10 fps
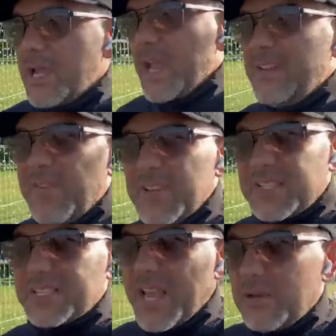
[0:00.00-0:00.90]
Investor
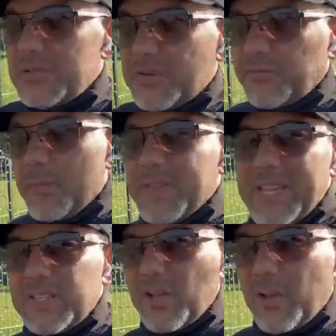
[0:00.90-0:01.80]
sales from the
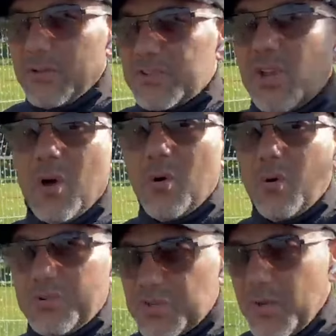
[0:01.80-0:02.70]
East Coast are
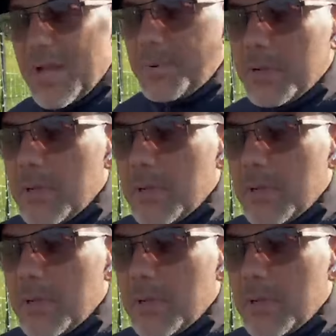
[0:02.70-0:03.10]
also up.